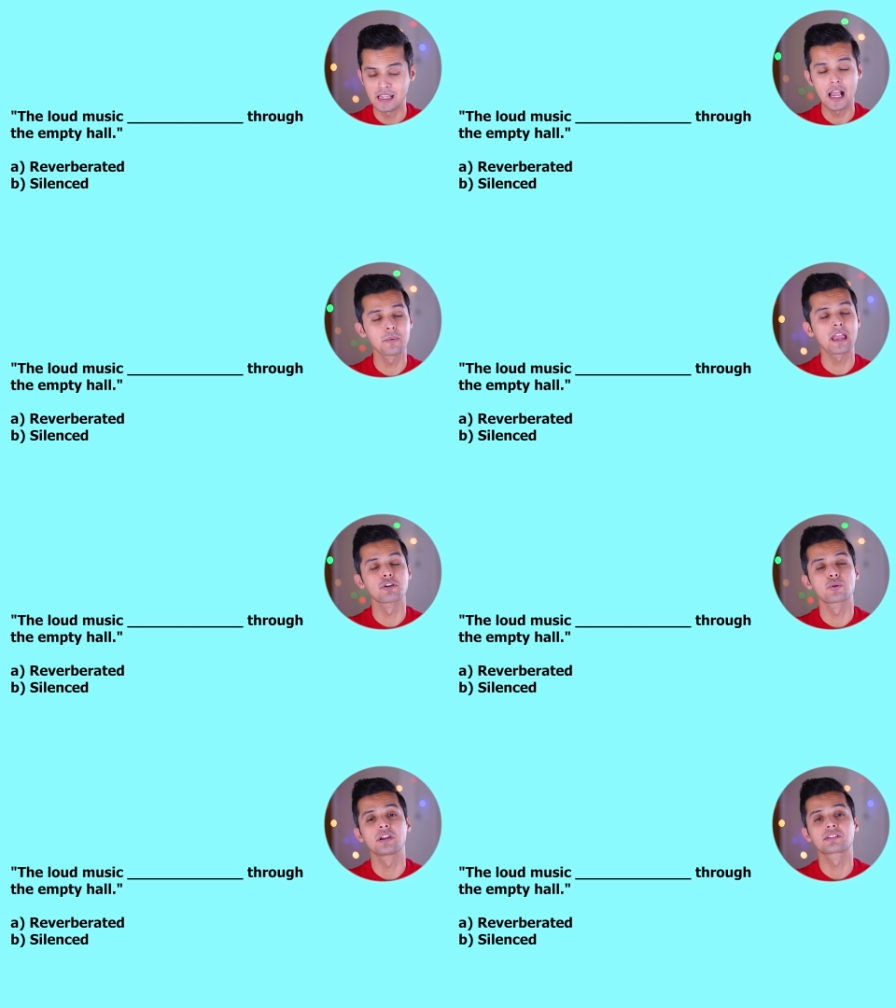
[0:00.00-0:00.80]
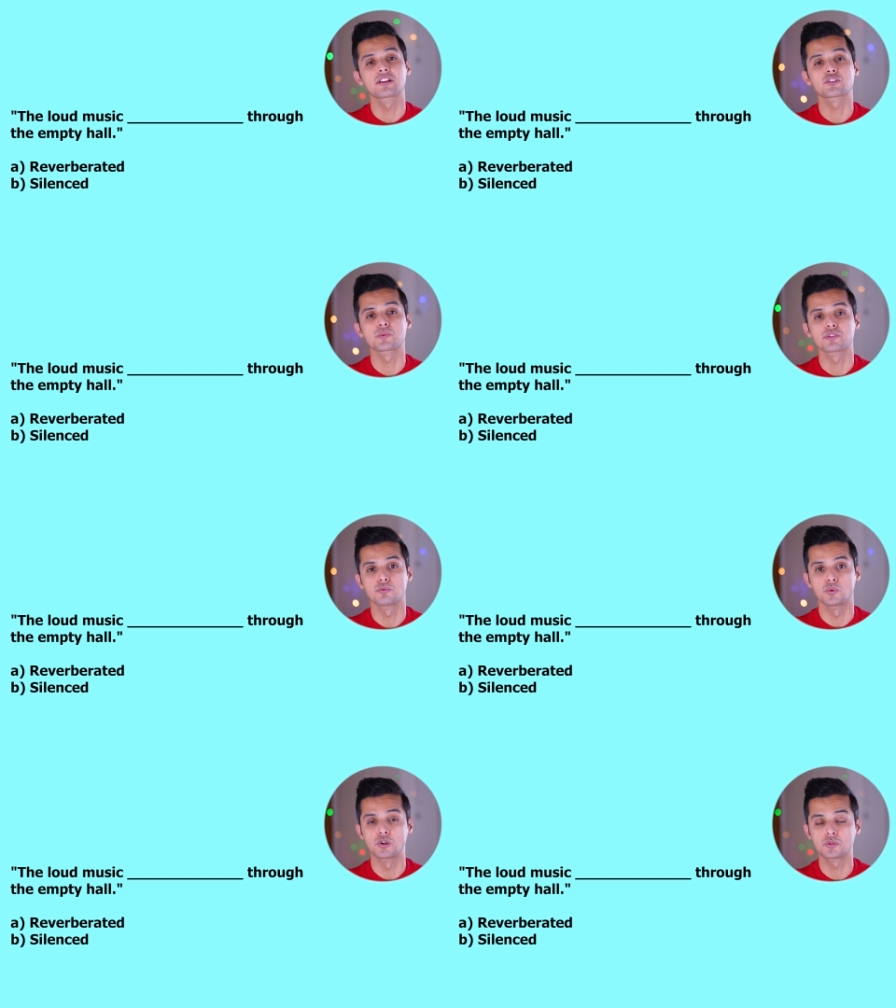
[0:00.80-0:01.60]
Now we have a quick test with the
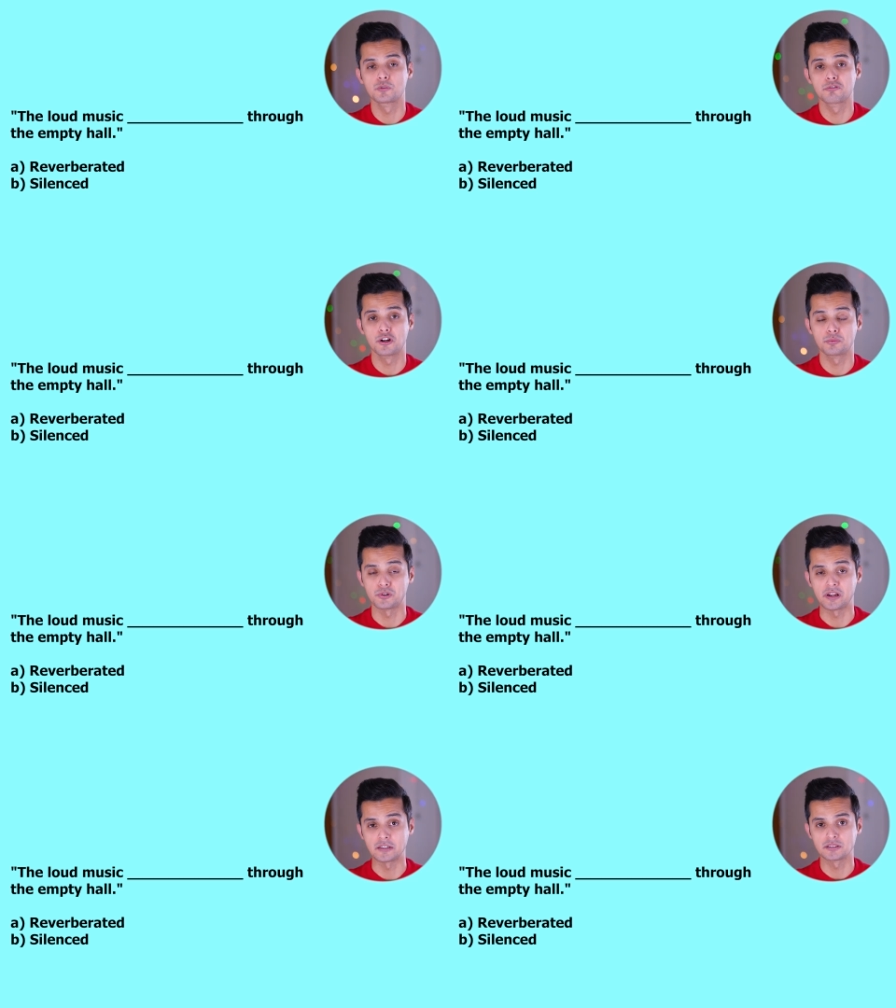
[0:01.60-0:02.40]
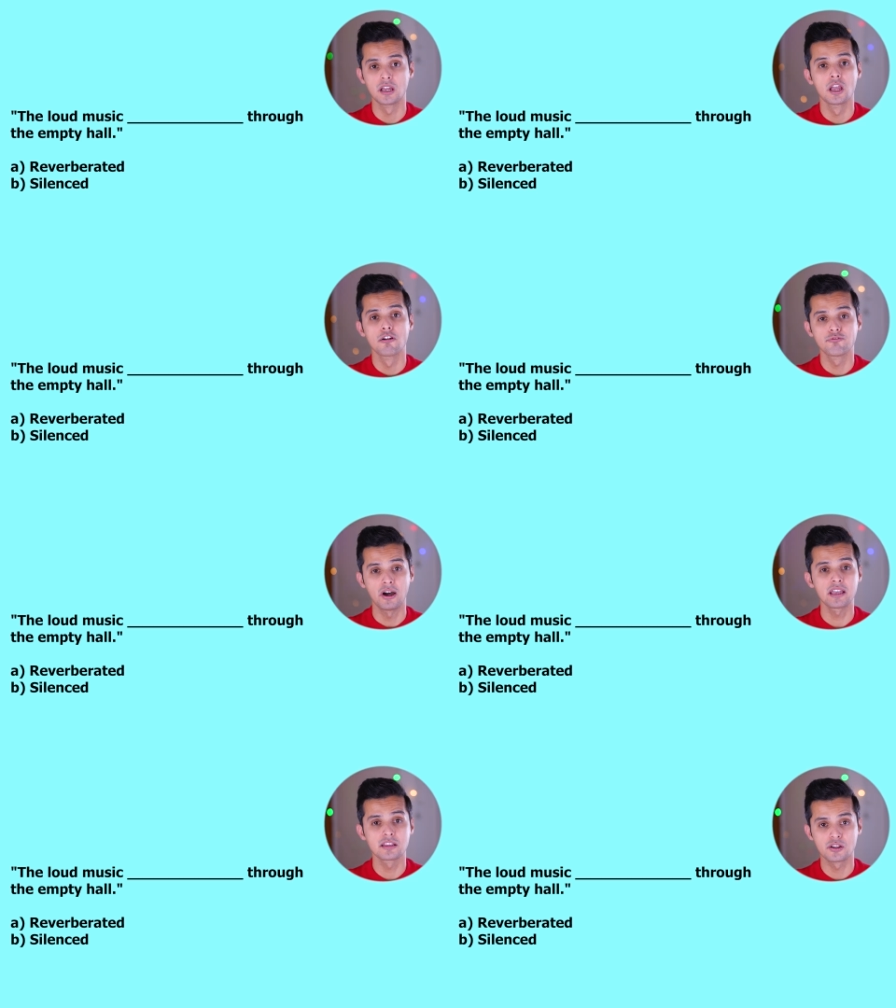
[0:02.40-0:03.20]
word reverberate.
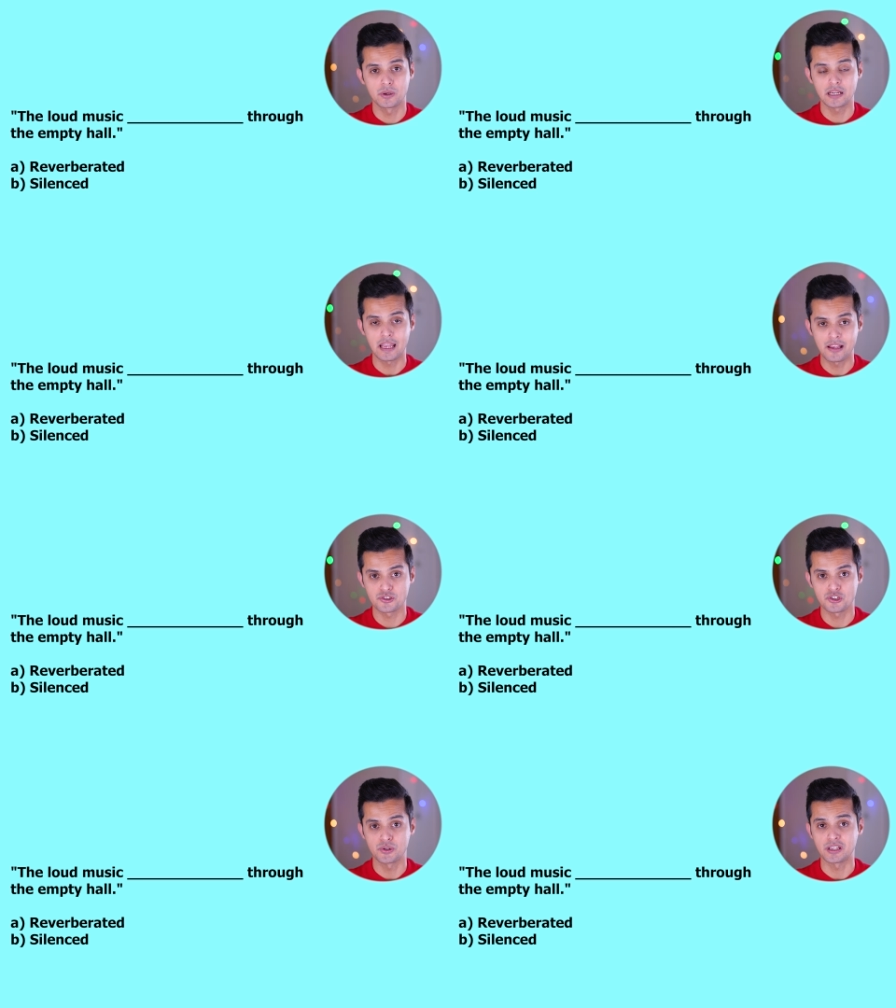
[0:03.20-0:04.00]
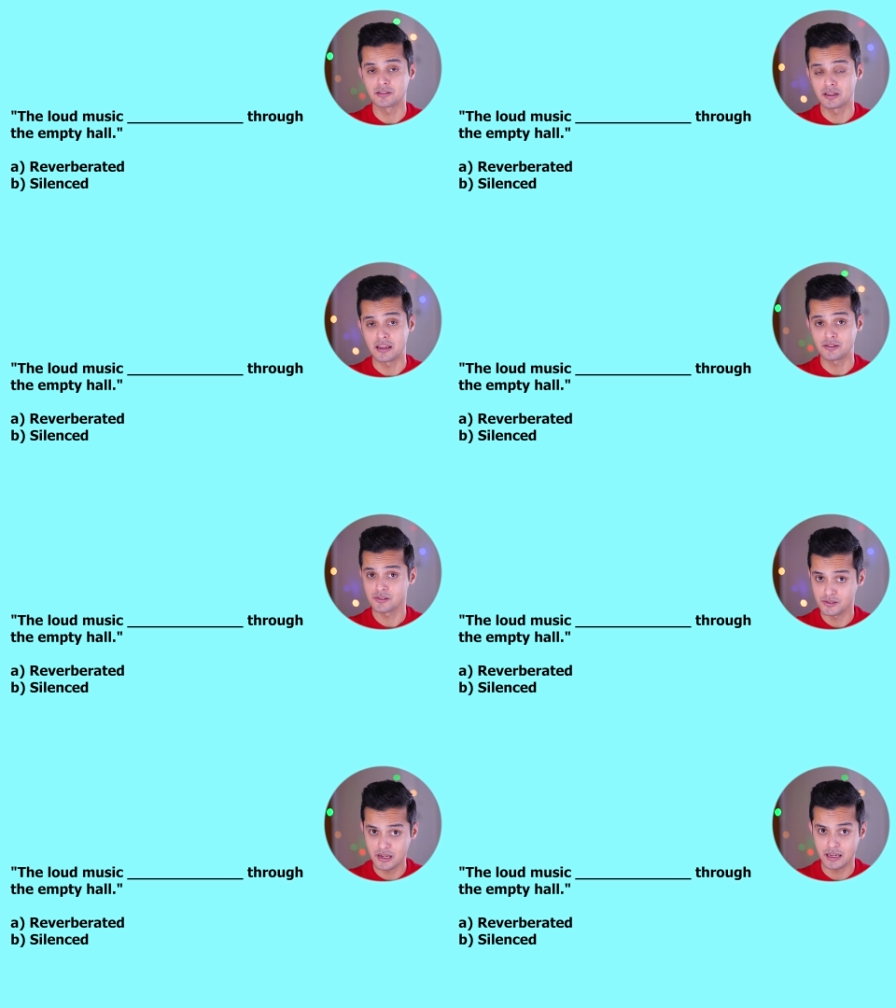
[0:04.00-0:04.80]
Find the correct answer in
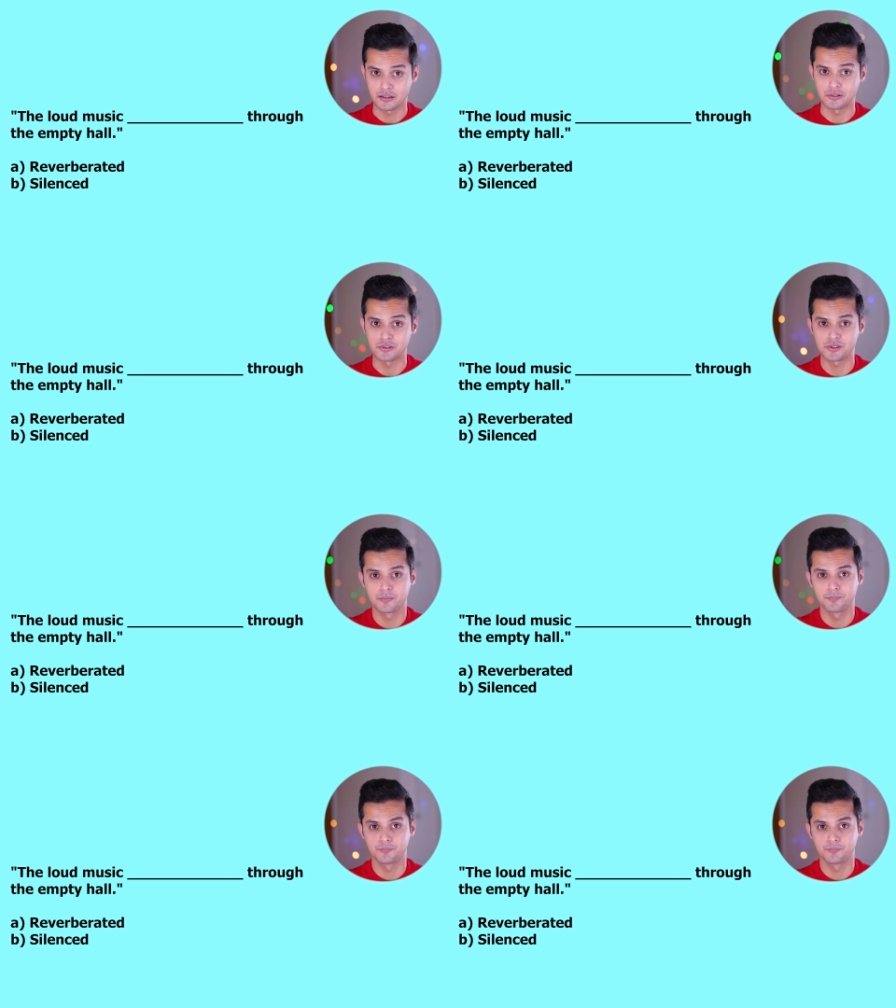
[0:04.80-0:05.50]
10 seconds.